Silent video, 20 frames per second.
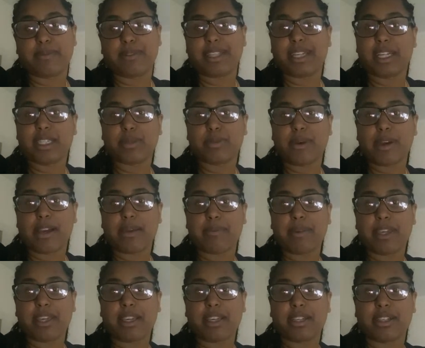That's why I'm
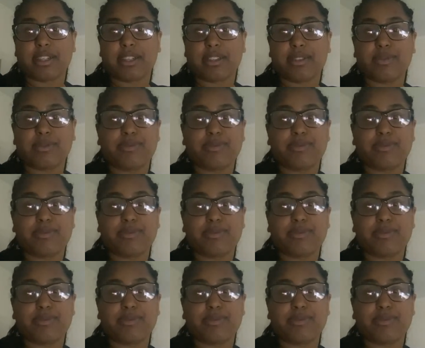here.